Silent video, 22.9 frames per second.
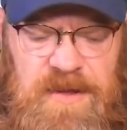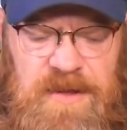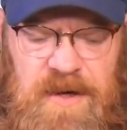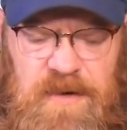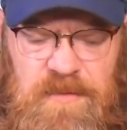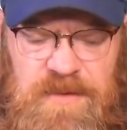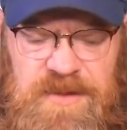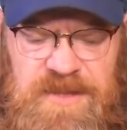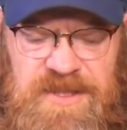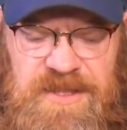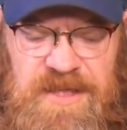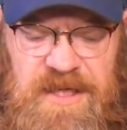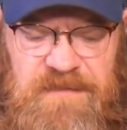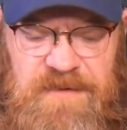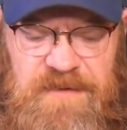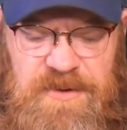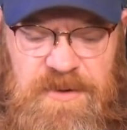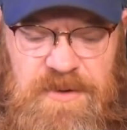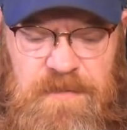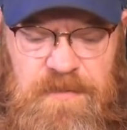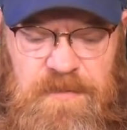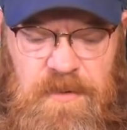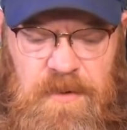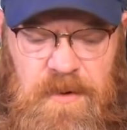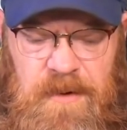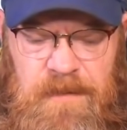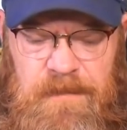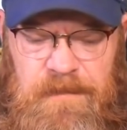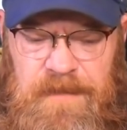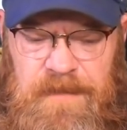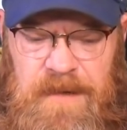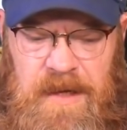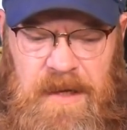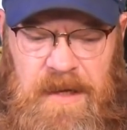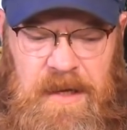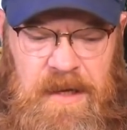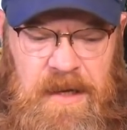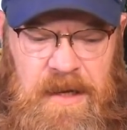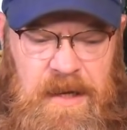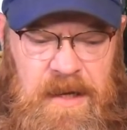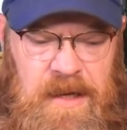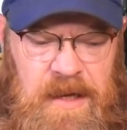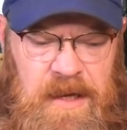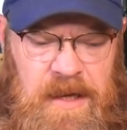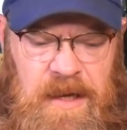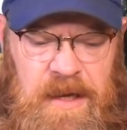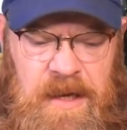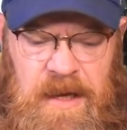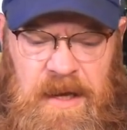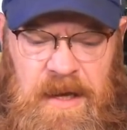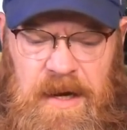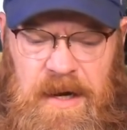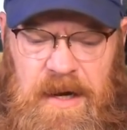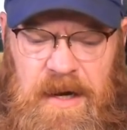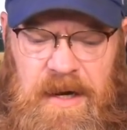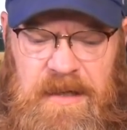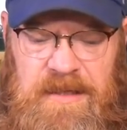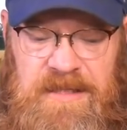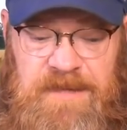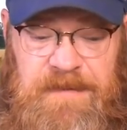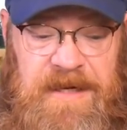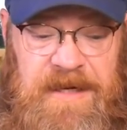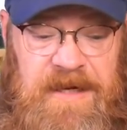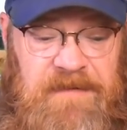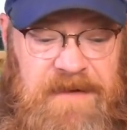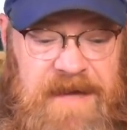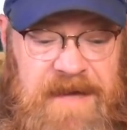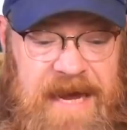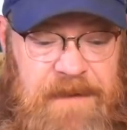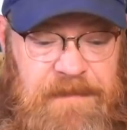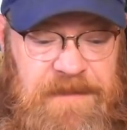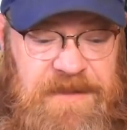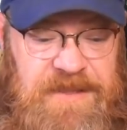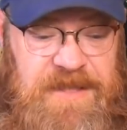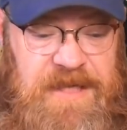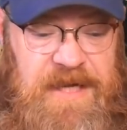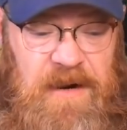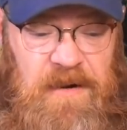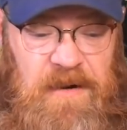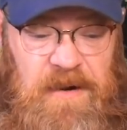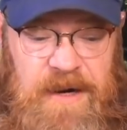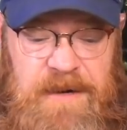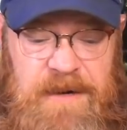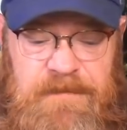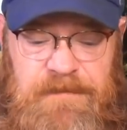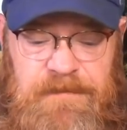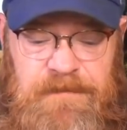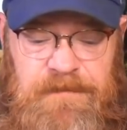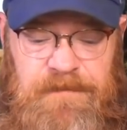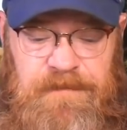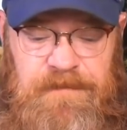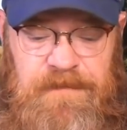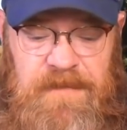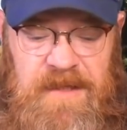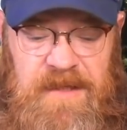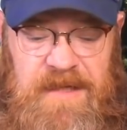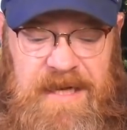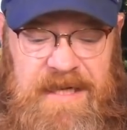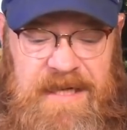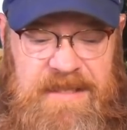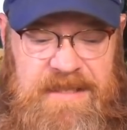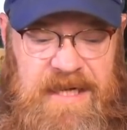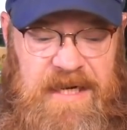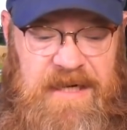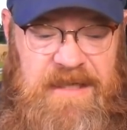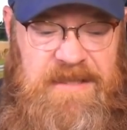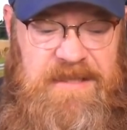with our recidivist report. Speaking of campus carry, case out